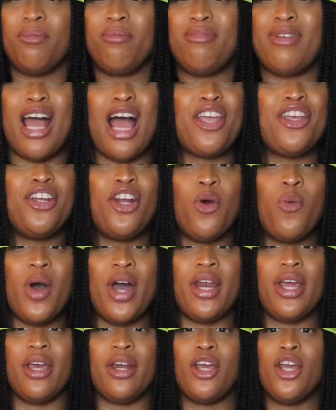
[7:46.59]
Now you don't
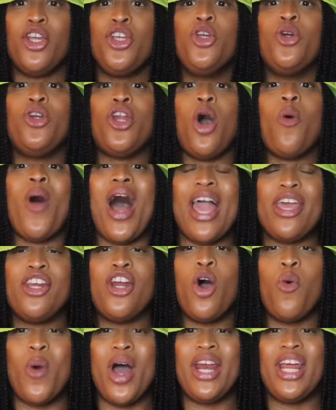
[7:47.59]
want it. You know why you
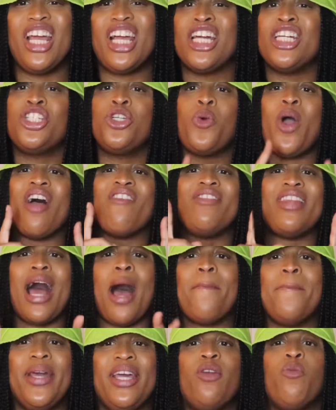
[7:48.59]
don't want it? Because you have
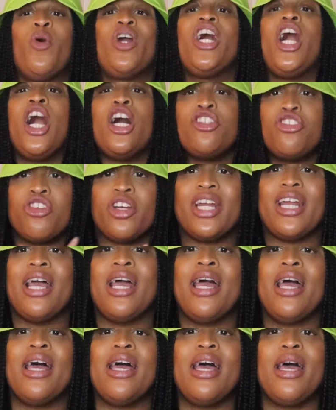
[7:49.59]
not been
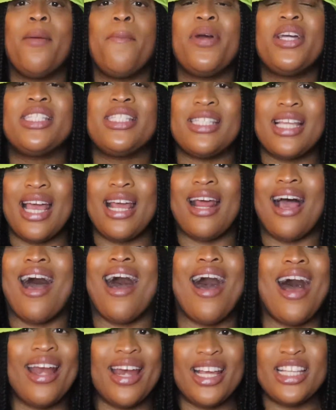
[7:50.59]
100%
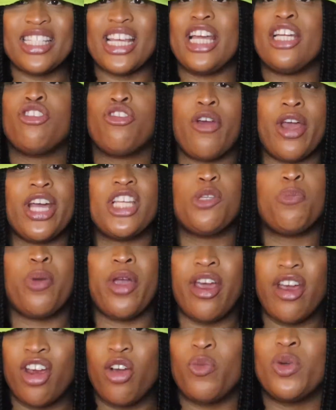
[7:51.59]
honest and
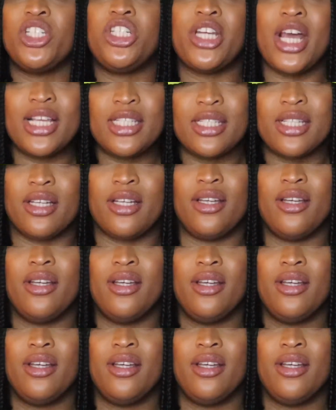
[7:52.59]
transparent with Jesse.